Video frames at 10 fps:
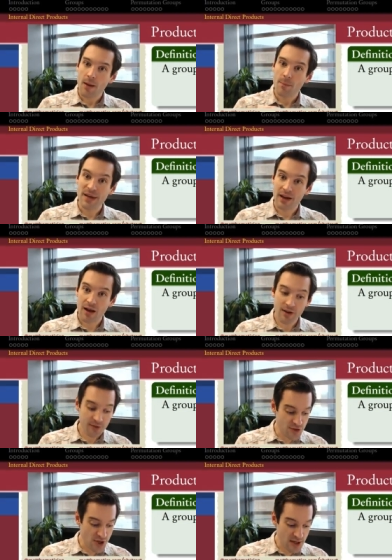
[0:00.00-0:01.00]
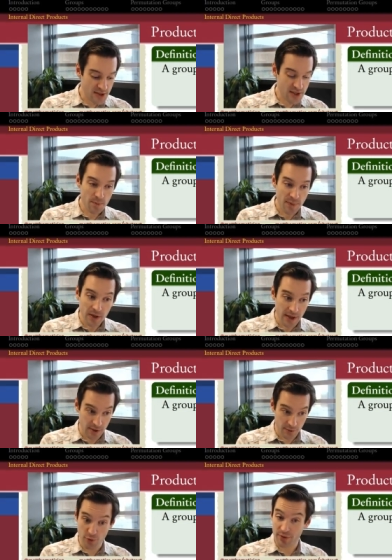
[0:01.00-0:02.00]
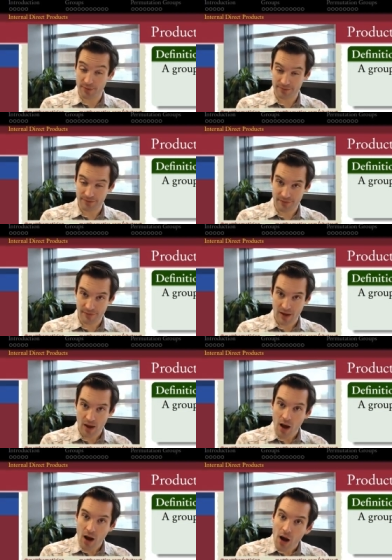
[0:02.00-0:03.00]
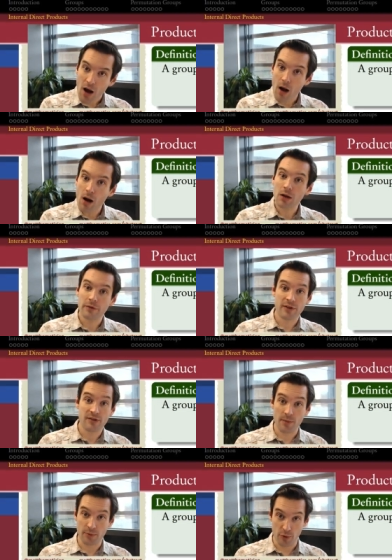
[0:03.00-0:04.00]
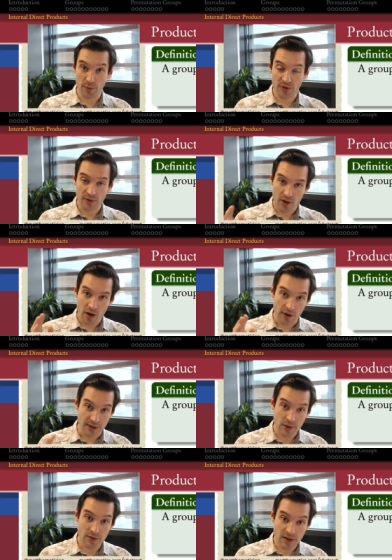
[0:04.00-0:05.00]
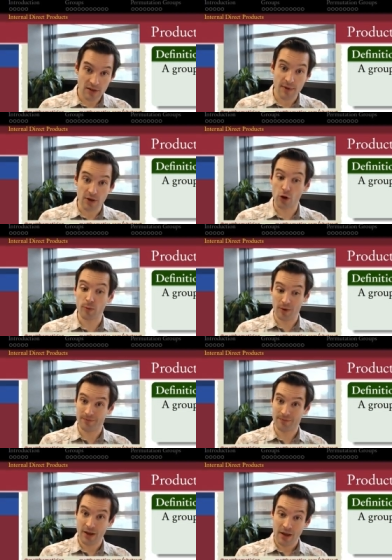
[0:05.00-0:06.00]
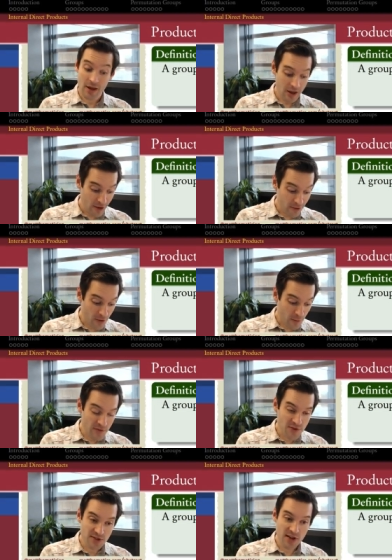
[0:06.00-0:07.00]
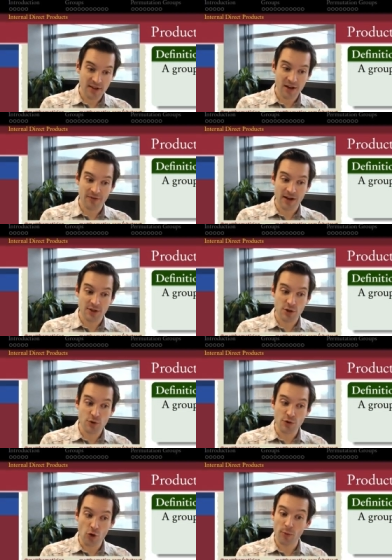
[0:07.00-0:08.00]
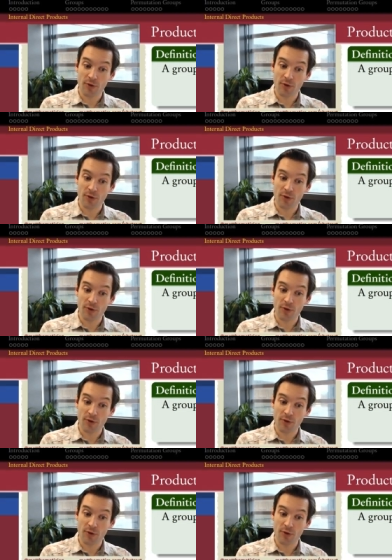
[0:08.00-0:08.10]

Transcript: Because G is an abelian group, all of its subgroups are guaranteed to be normal. Therefore, we've just identified two normal